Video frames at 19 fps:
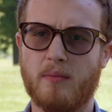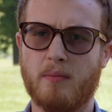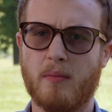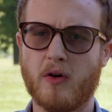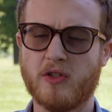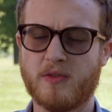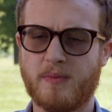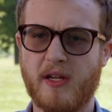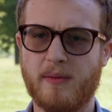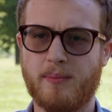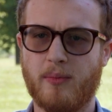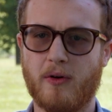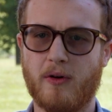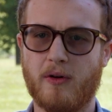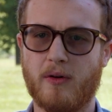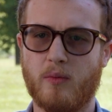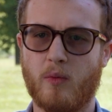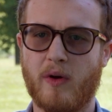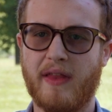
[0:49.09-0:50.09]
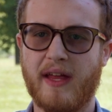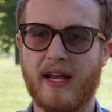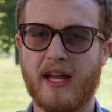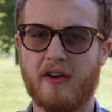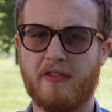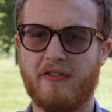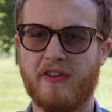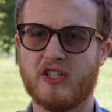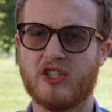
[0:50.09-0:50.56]
Most people, when they
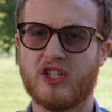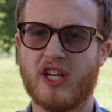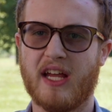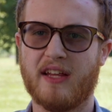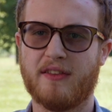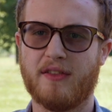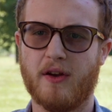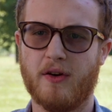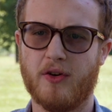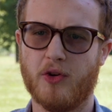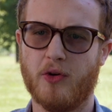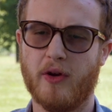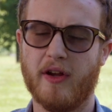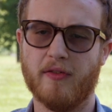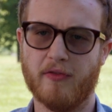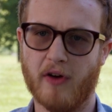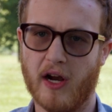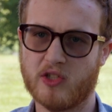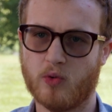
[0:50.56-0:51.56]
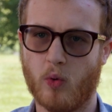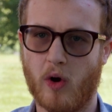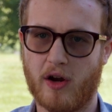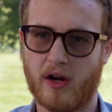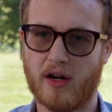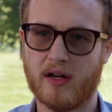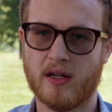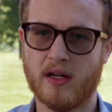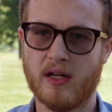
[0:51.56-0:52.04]
get a fish tank, they're doing
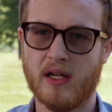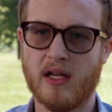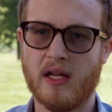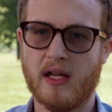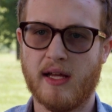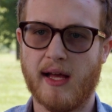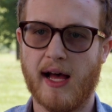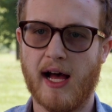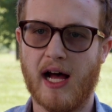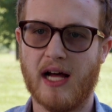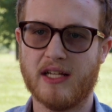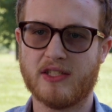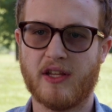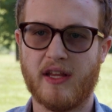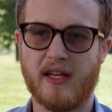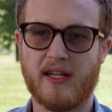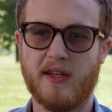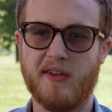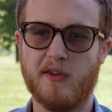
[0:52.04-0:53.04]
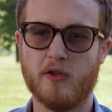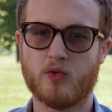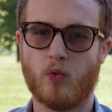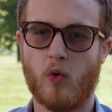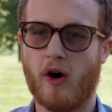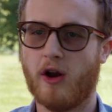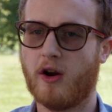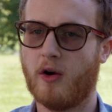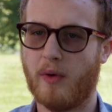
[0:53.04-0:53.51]
freshwater. So they can
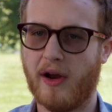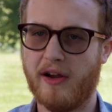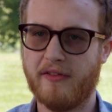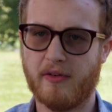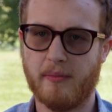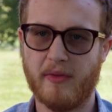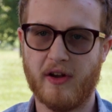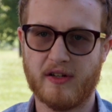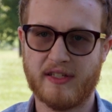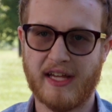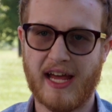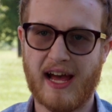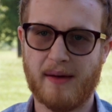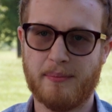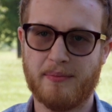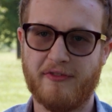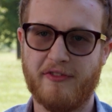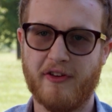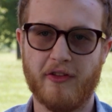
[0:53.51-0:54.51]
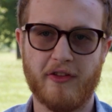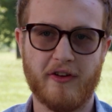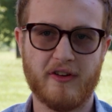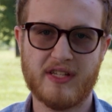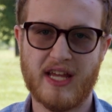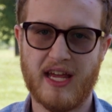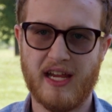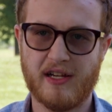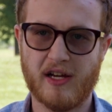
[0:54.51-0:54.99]
use water right from their tap, fill their
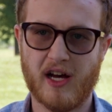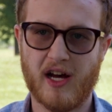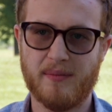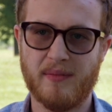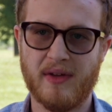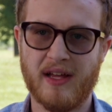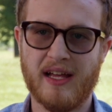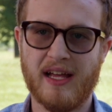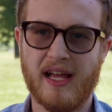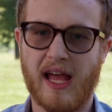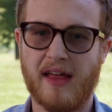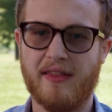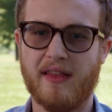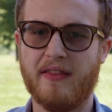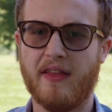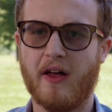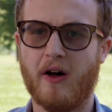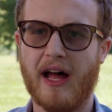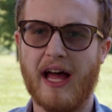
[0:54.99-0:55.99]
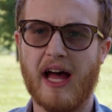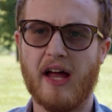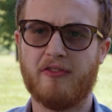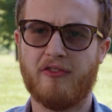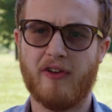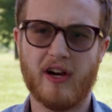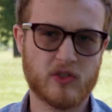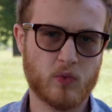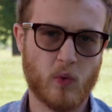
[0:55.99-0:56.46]
tank up, and then they'll add
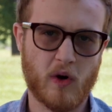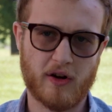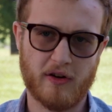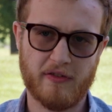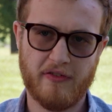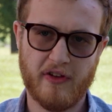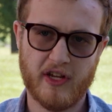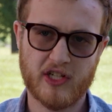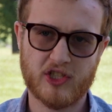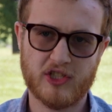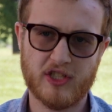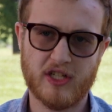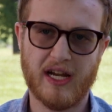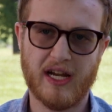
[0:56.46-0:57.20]
freshwater fish.